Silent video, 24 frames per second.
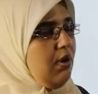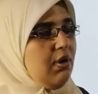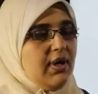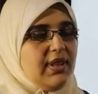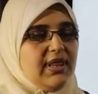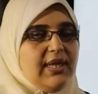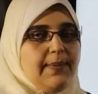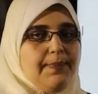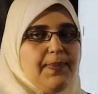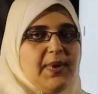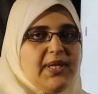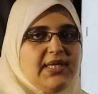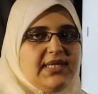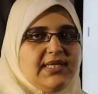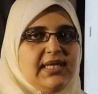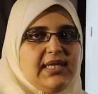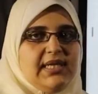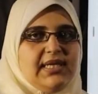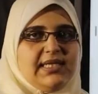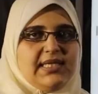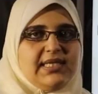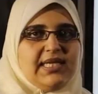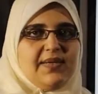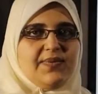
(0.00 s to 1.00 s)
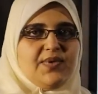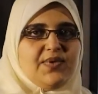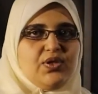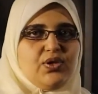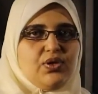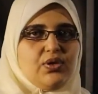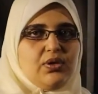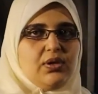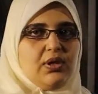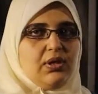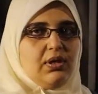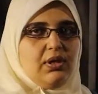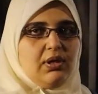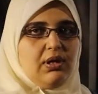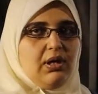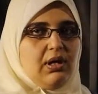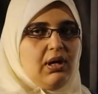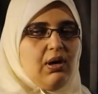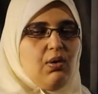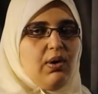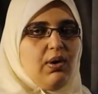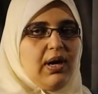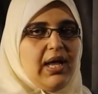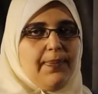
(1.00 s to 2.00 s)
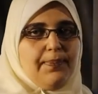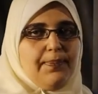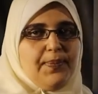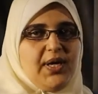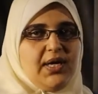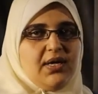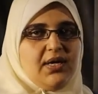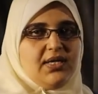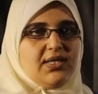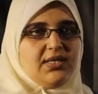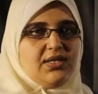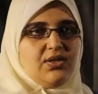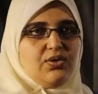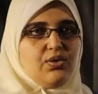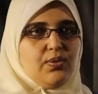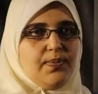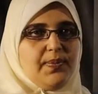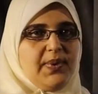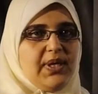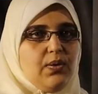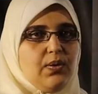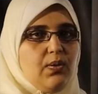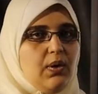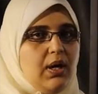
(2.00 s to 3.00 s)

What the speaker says: or the pencil seems to, or appears to be